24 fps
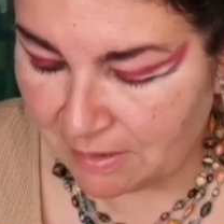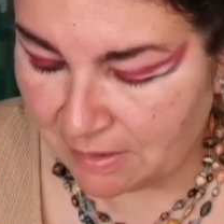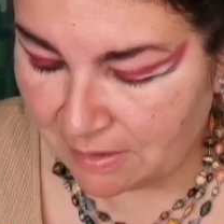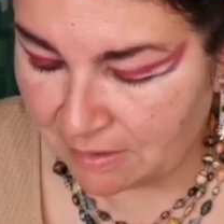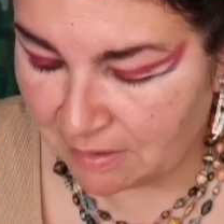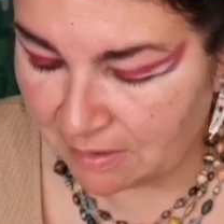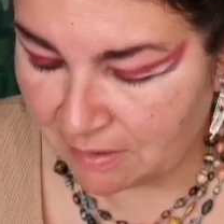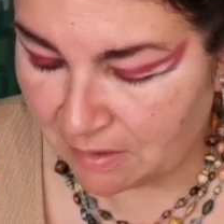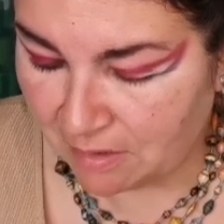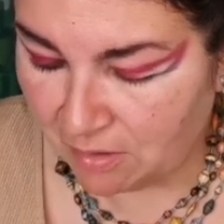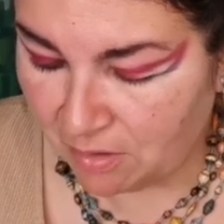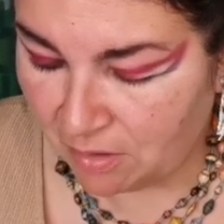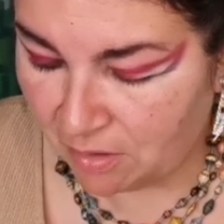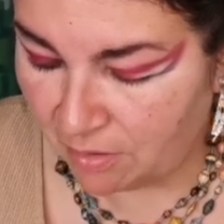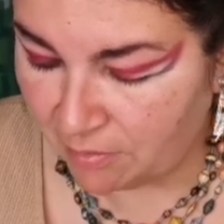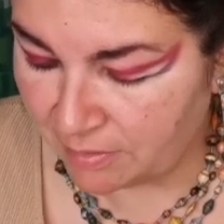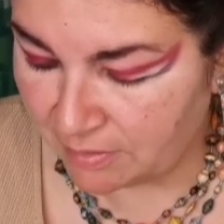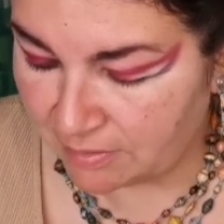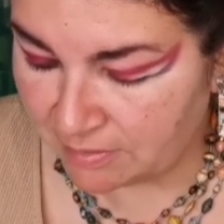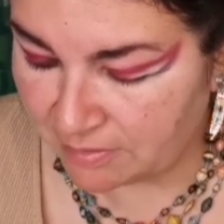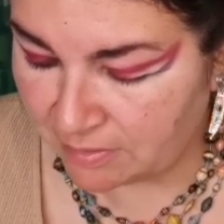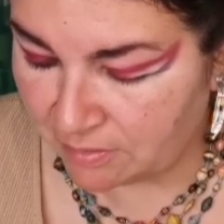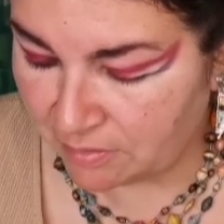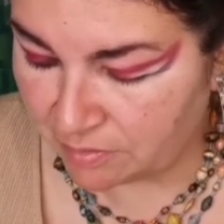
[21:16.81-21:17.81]
I
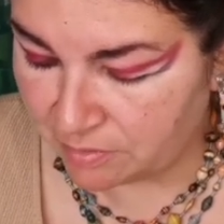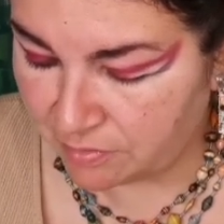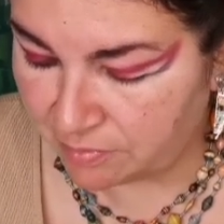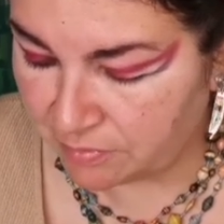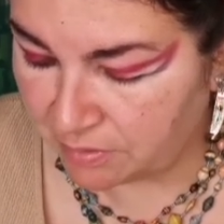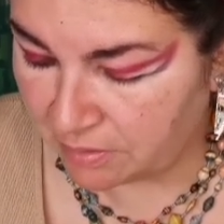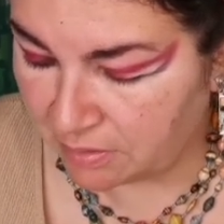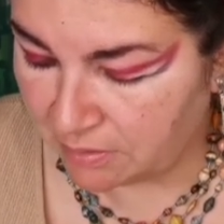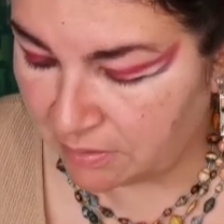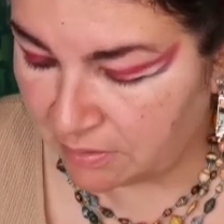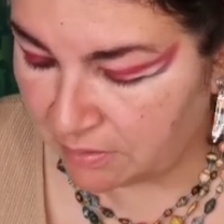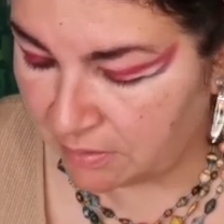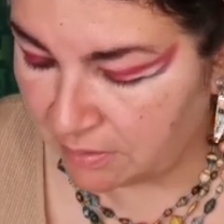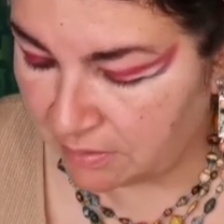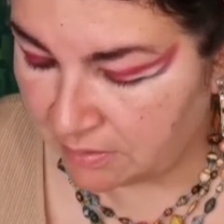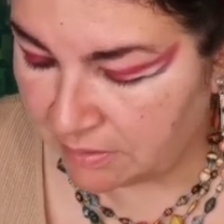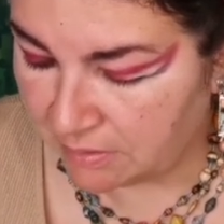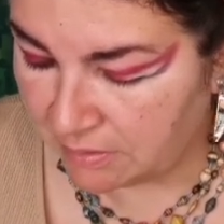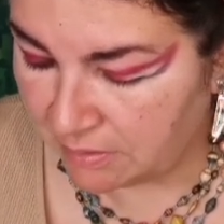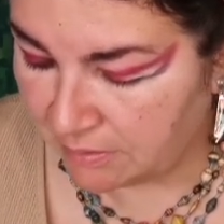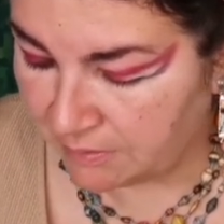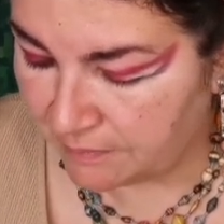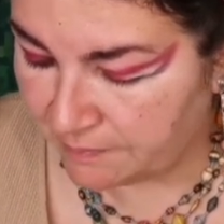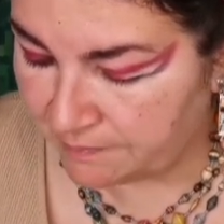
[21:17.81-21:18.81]
always got me
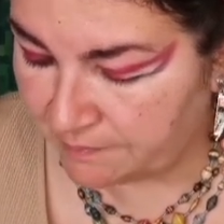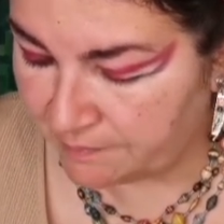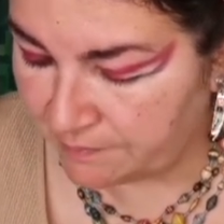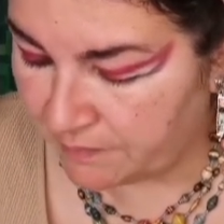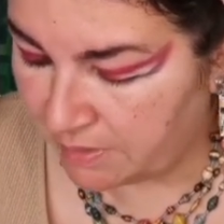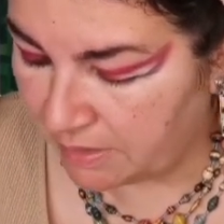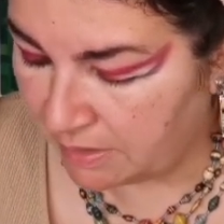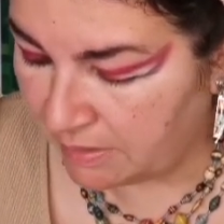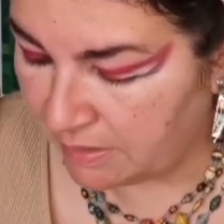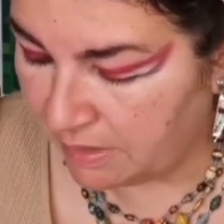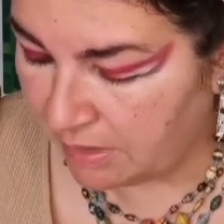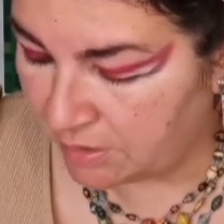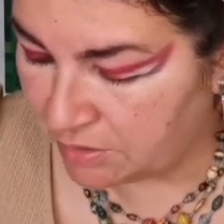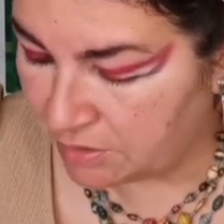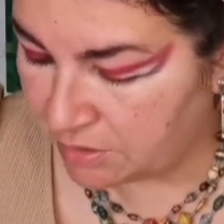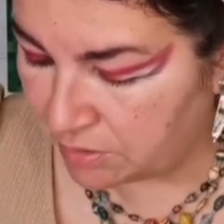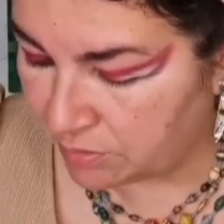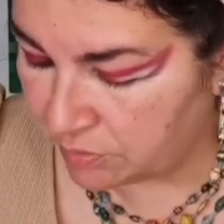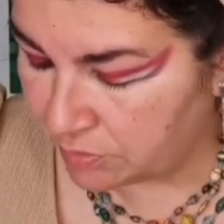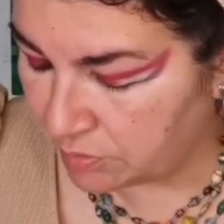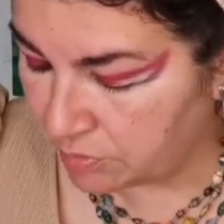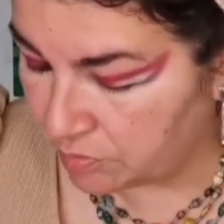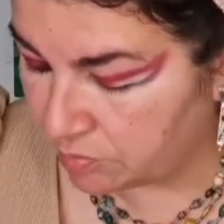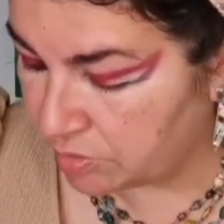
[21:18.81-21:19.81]
the
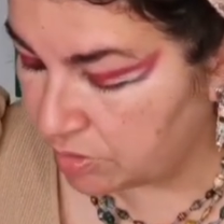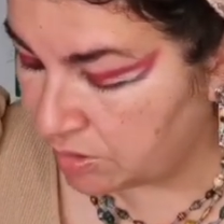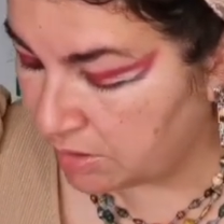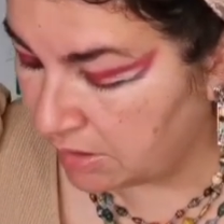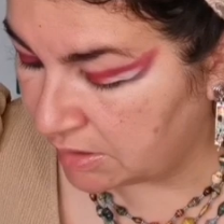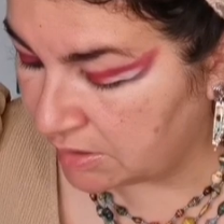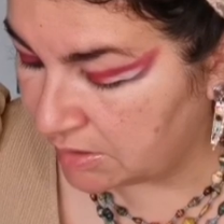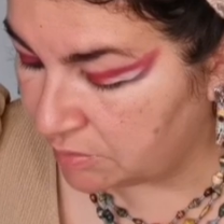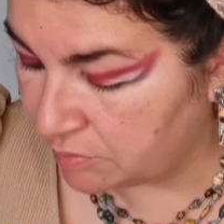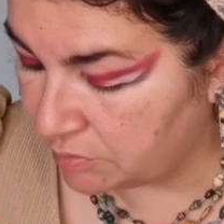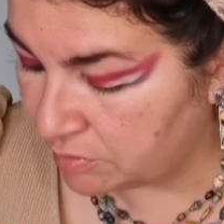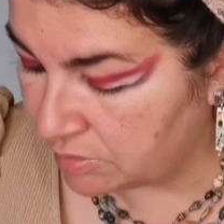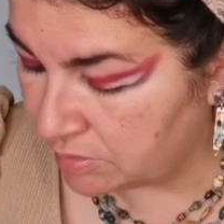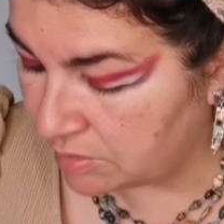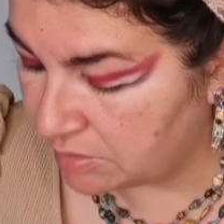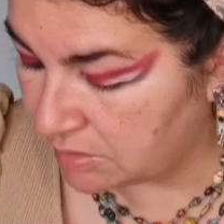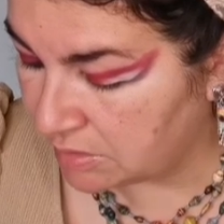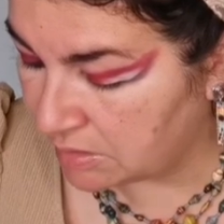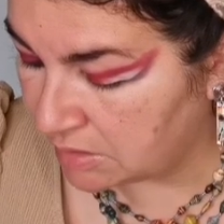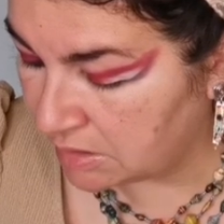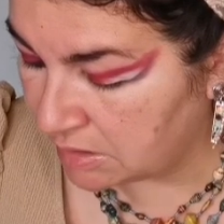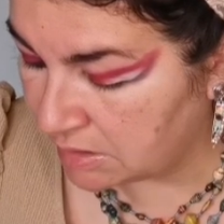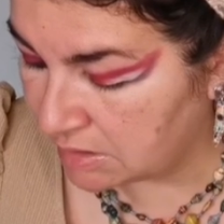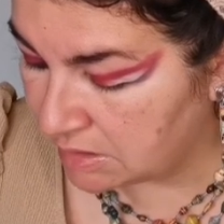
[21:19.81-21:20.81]
eyeshadows which Darcy
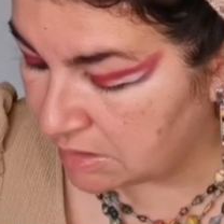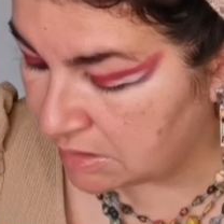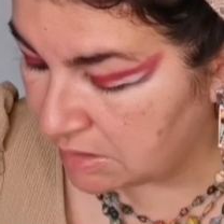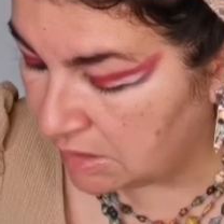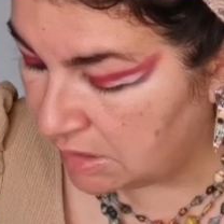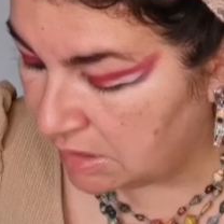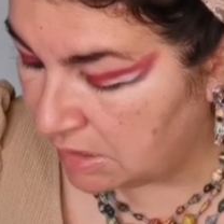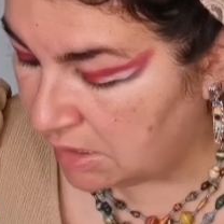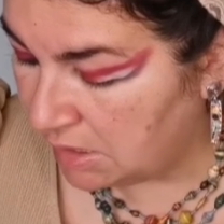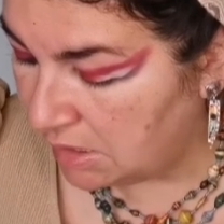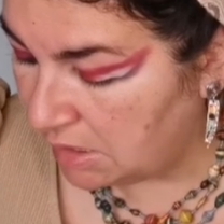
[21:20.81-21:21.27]
was just